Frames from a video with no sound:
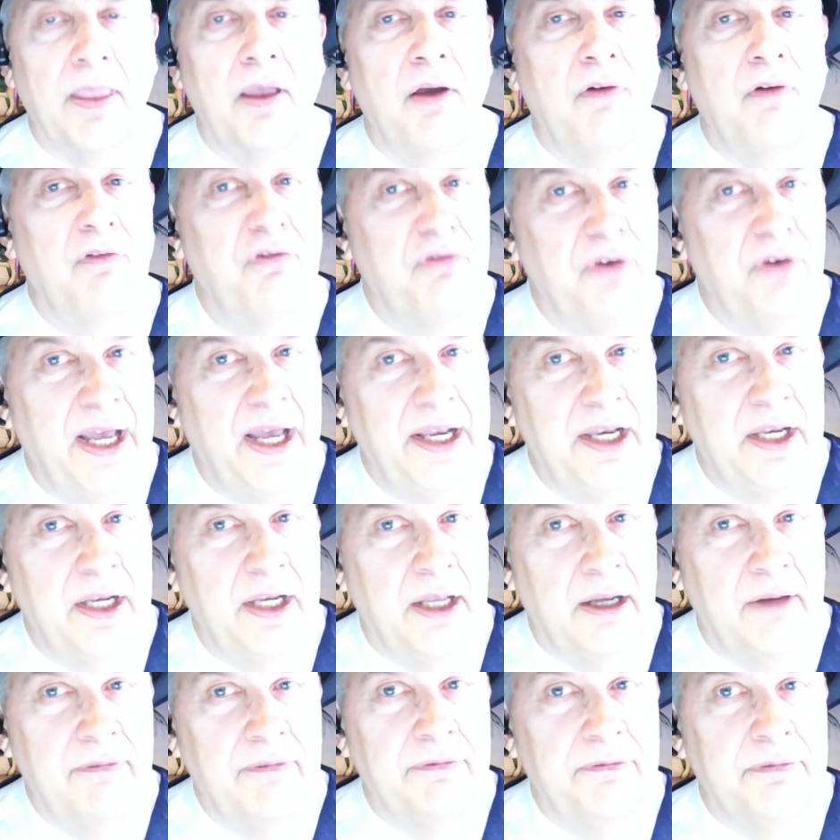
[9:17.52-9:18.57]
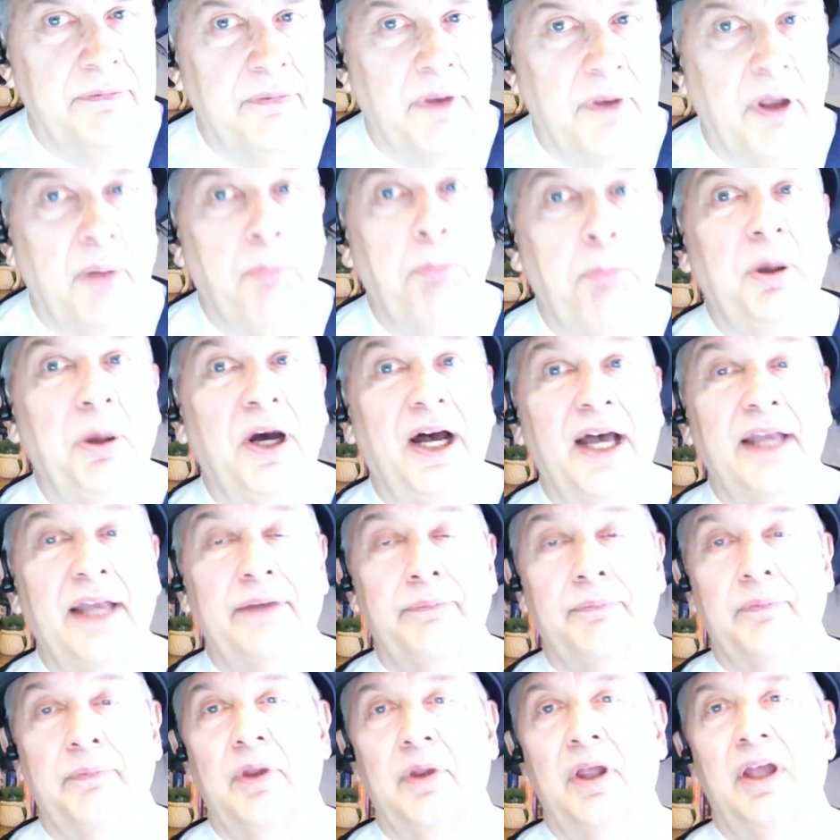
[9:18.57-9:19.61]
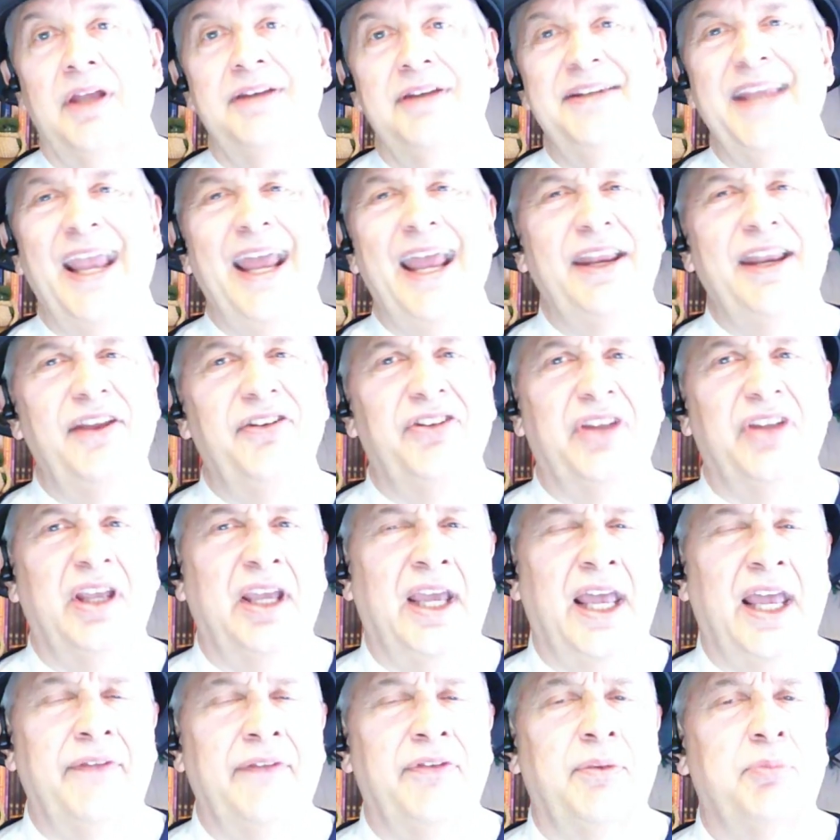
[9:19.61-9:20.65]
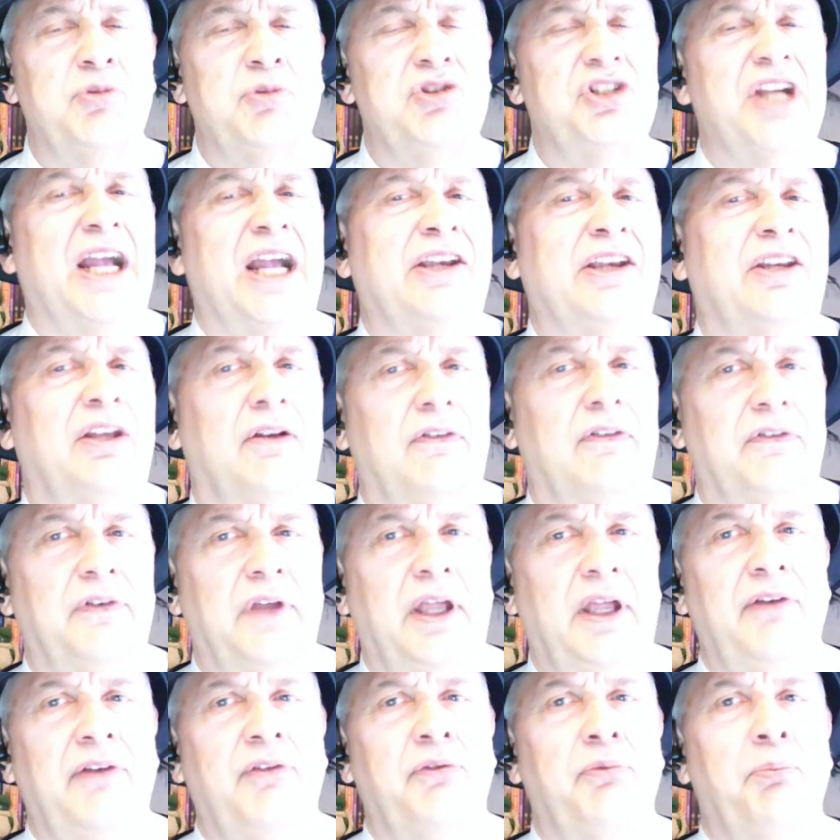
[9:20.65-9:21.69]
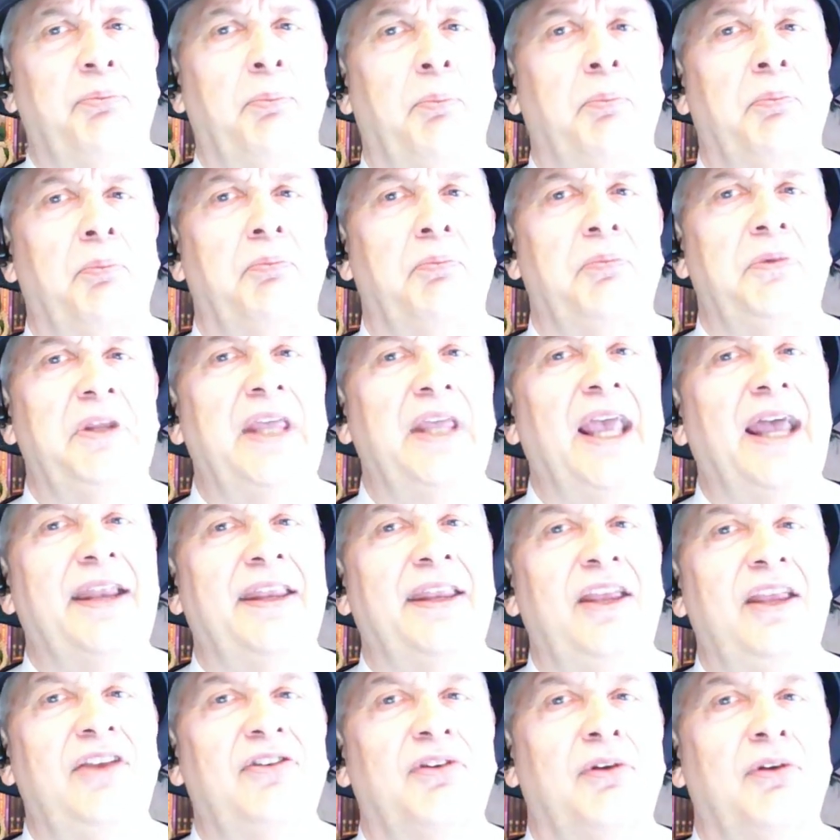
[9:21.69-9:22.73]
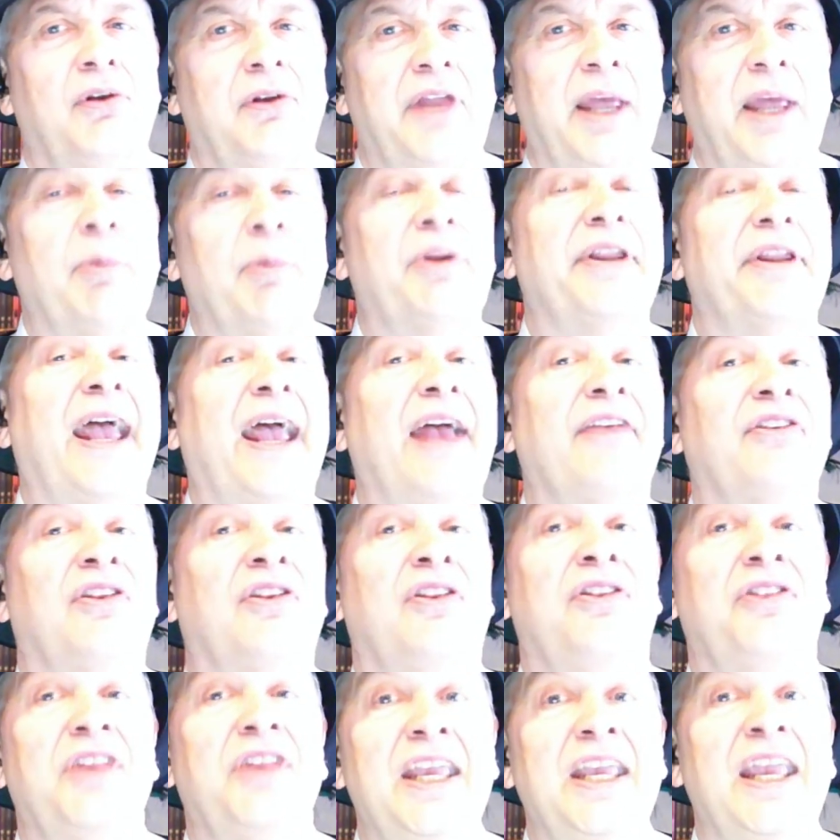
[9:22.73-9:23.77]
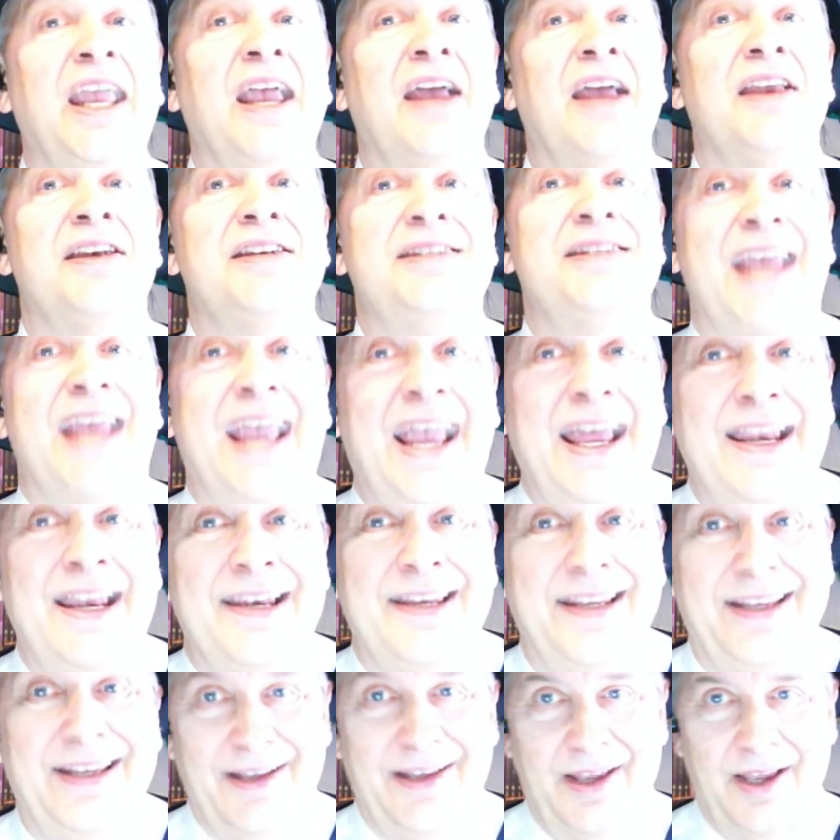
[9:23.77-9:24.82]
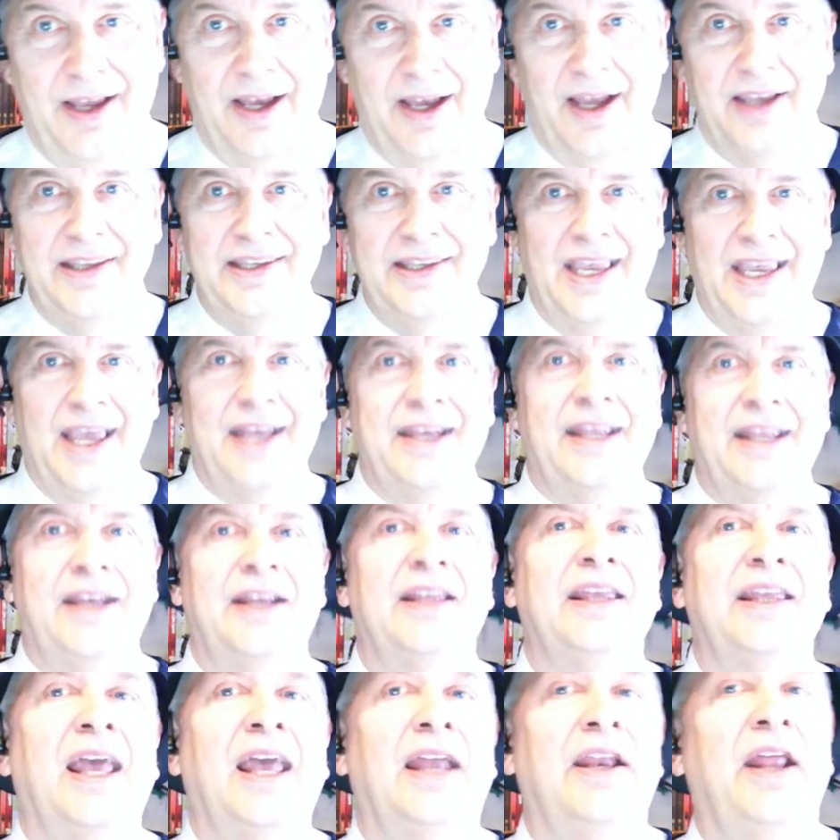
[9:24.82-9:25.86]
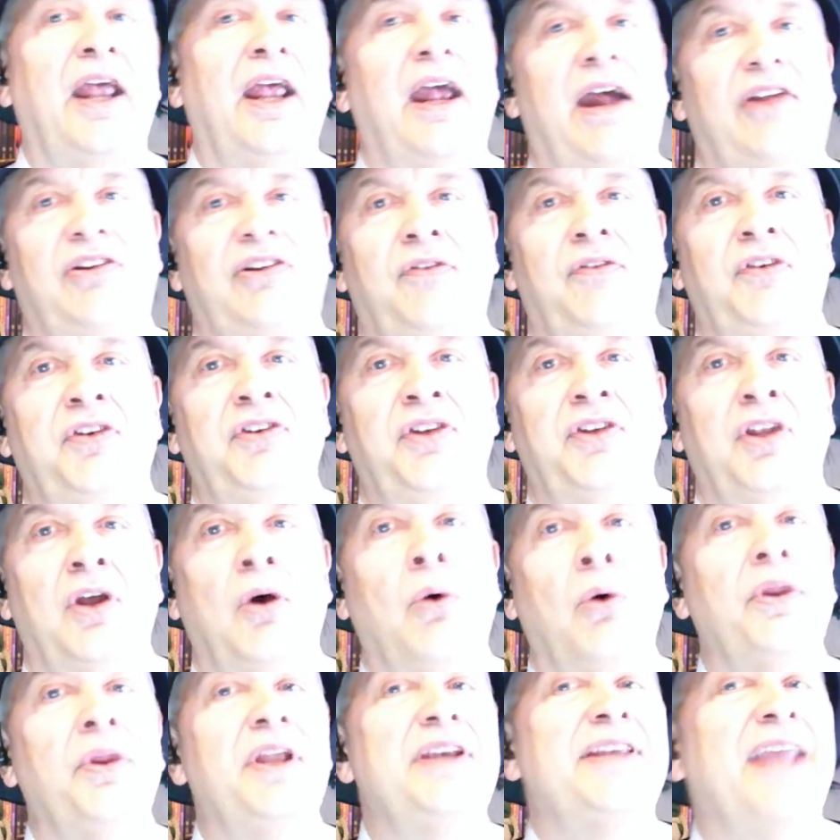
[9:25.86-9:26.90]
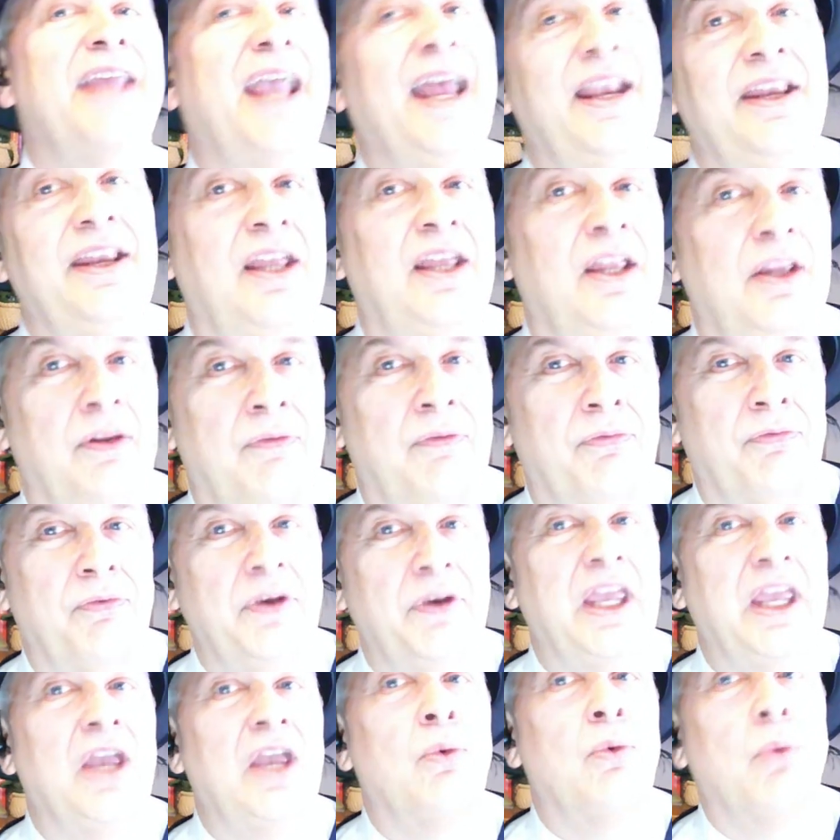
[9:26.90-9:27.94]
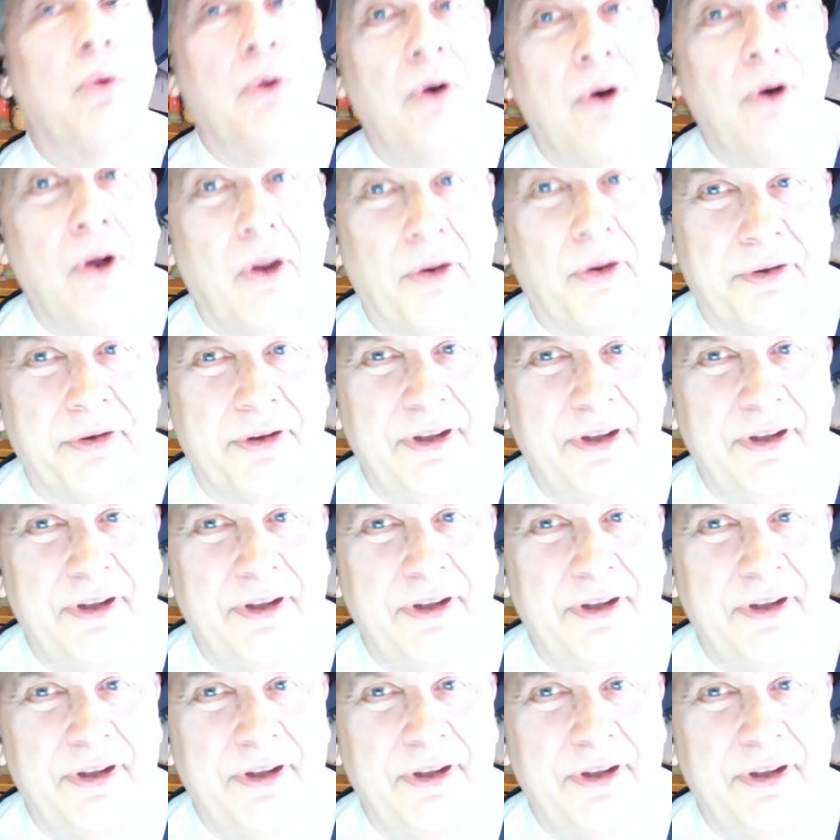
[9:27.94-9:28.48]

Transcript: Fine enough, but dandy is kind of subjective, and yet he's labeled as the dandy again and again, as if he's the only dandy in the freaking world.